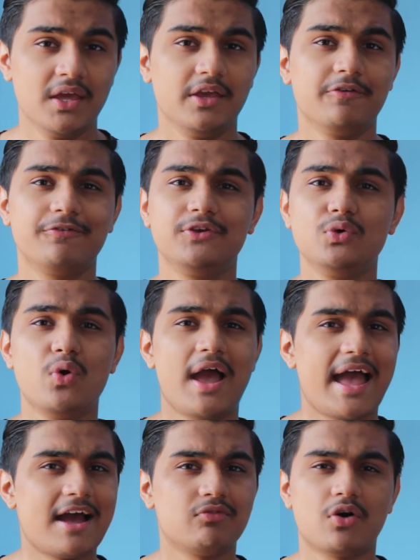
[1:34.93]
If you
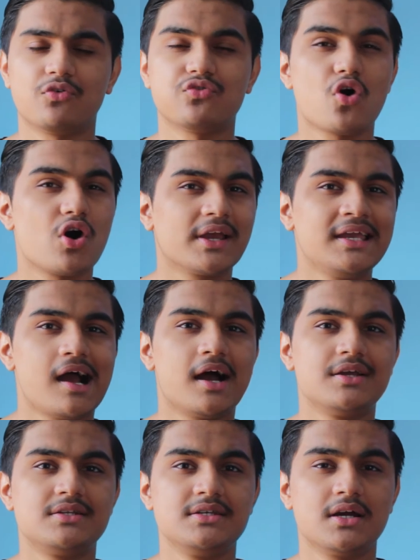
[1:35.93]
have a foggy
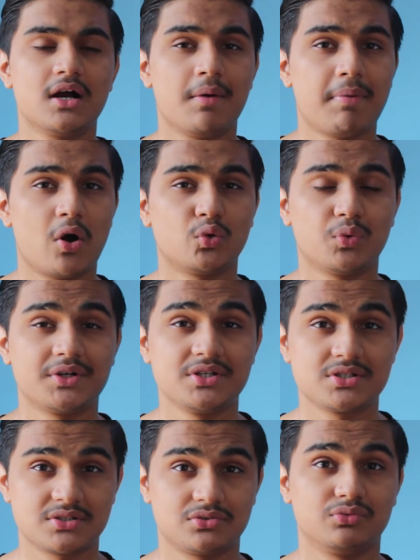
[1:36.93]
idea about
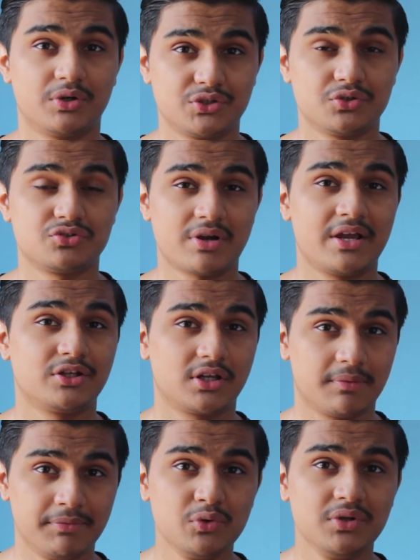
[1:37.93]
what you're trying to
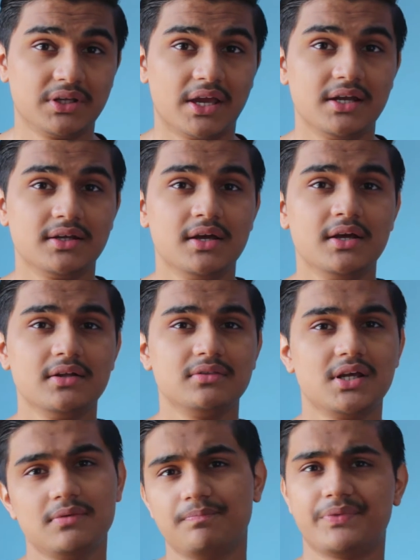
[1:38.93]
communicate,
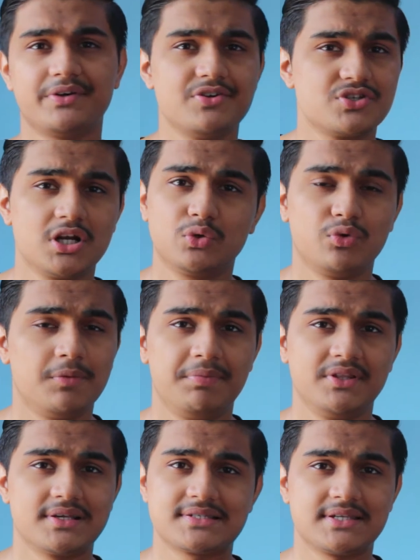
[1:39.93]
then the result will
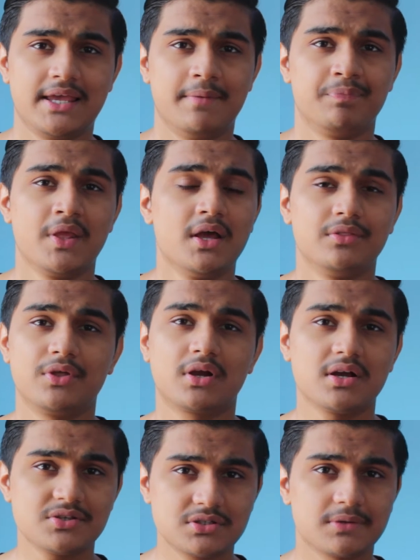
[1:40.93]
be the same. The
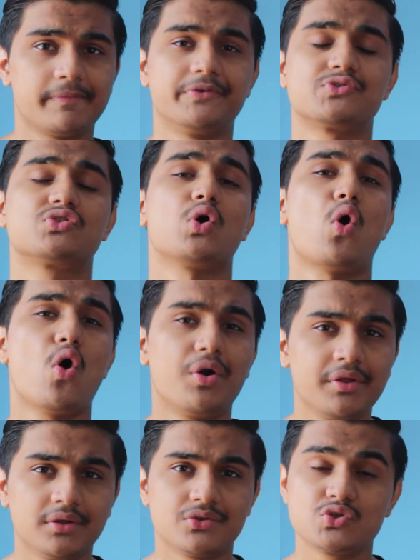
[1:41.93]
customers, the
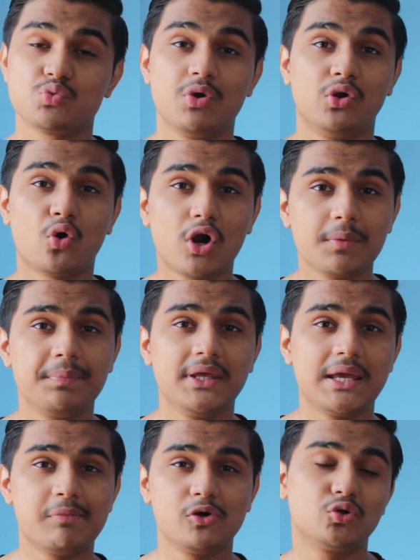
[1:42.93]
audience will not
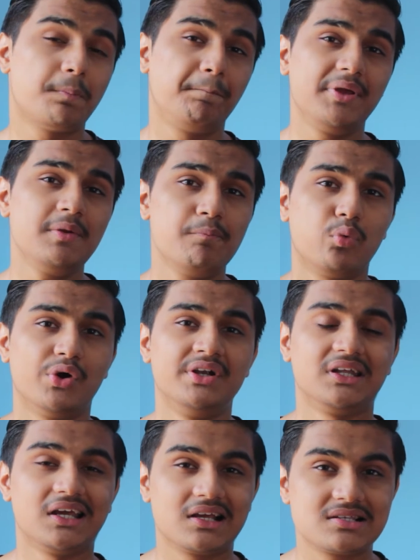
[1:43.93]
be able to
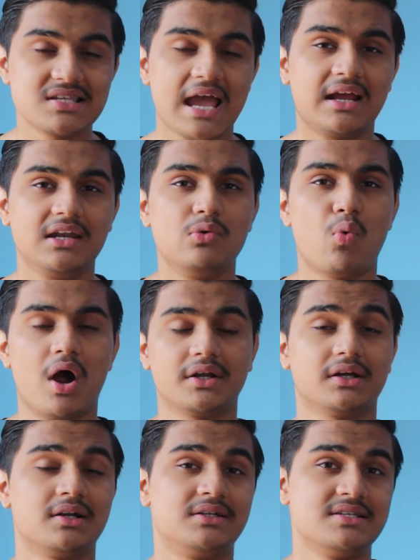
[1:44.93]
pinpoint exactly what
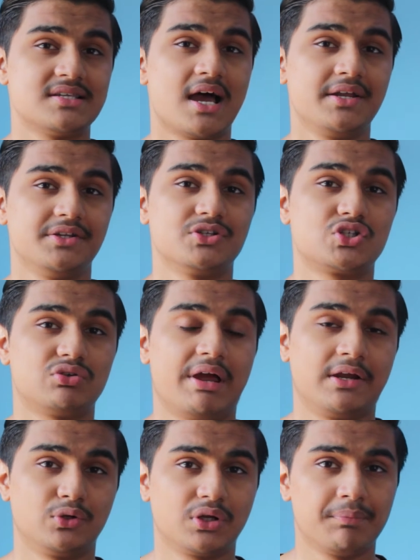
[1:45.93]
a design is
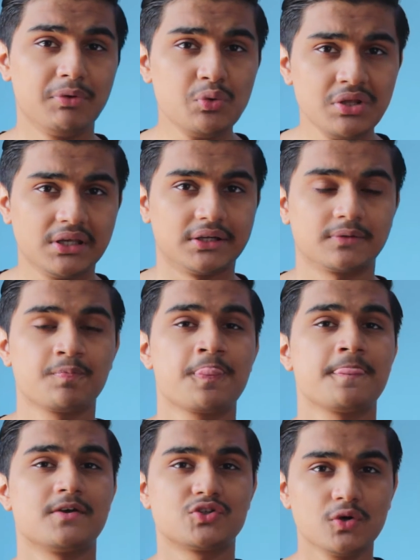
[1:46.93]
trying to communicate.
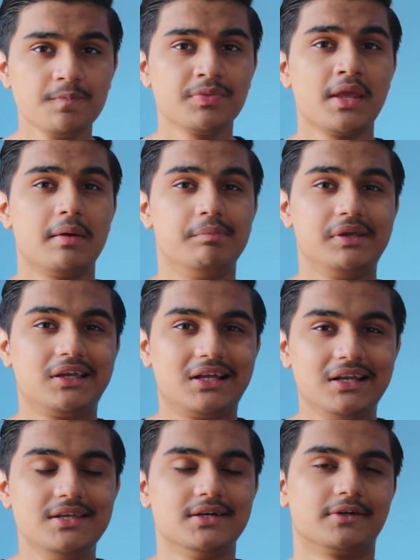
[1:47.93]
So be
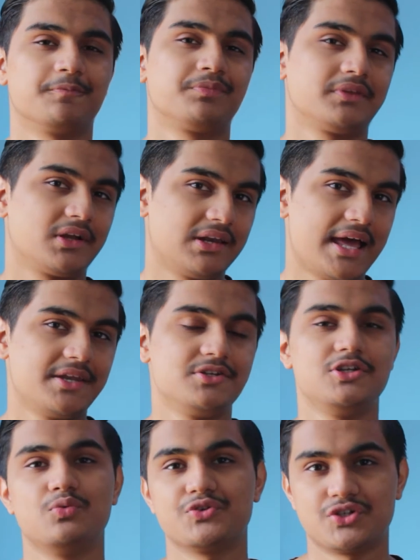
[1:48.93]
clear.
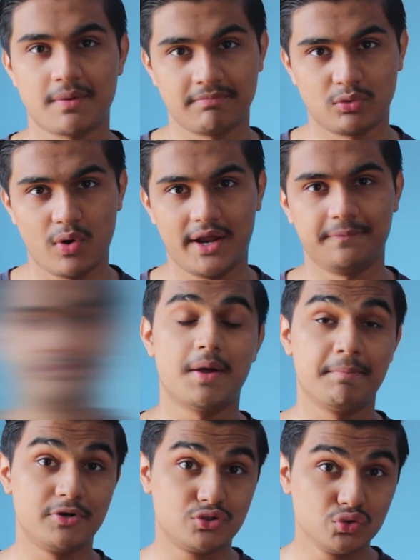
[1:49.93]
Clarity was number 1.
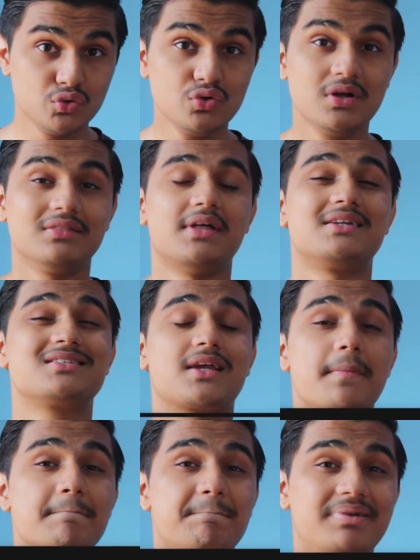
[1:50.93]
Number 2, that's
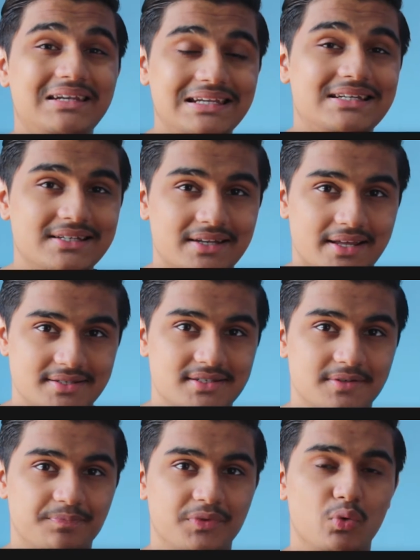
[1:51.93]

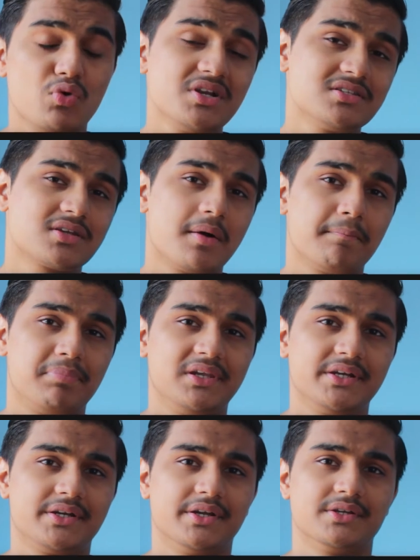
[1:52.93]
completeness. What is
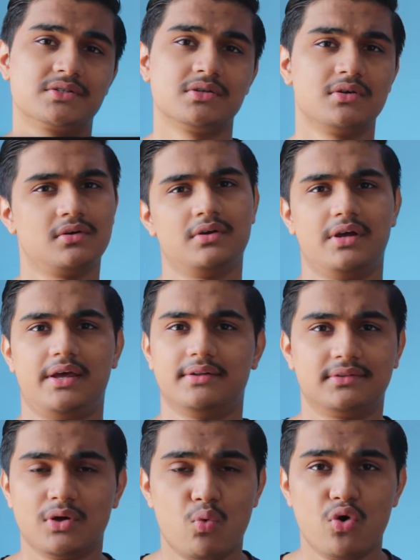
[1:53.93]
completeness?
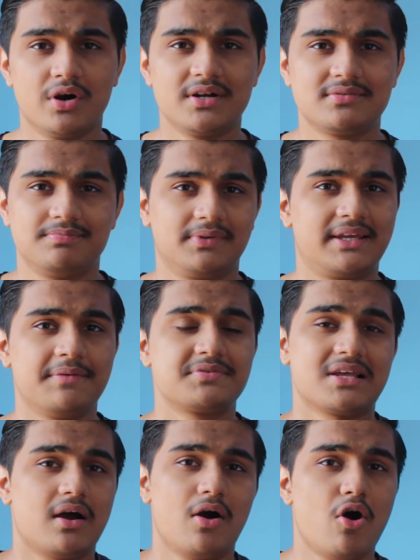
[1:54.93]
The word
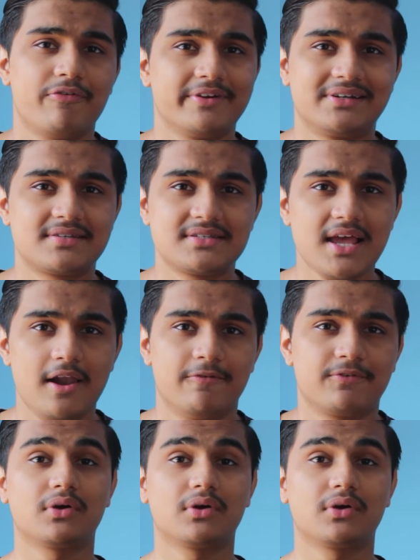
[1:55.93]
gives off itself.